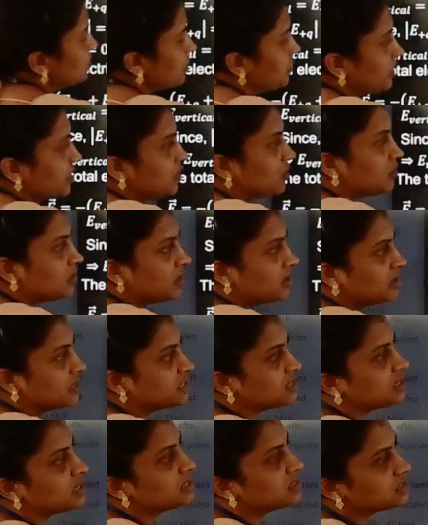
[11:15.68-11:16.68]
So we know the
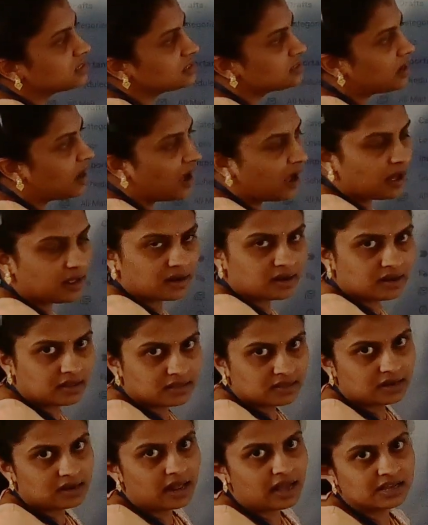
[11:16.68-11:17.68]
distance is r.
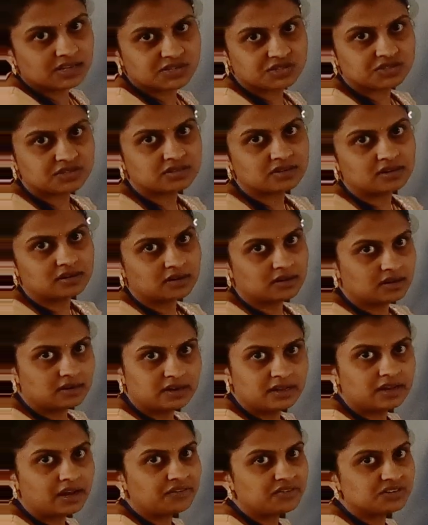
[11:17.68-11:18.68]
In the last
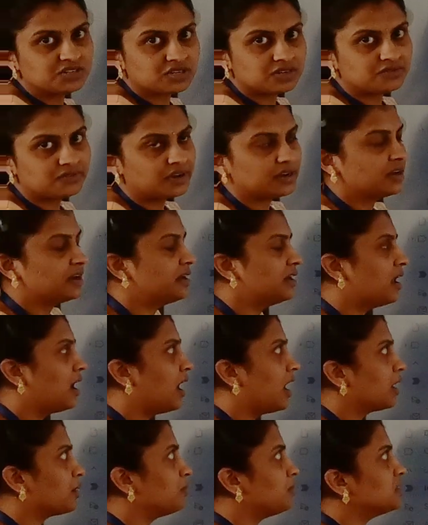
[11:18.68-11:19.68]
derivation we did
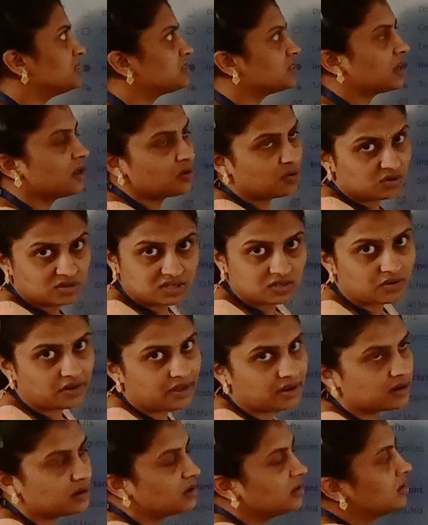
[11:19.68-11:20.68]
r plus a whole
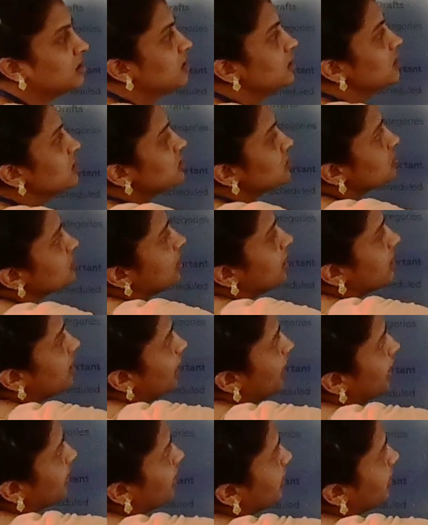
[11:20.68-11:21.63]
square. So that I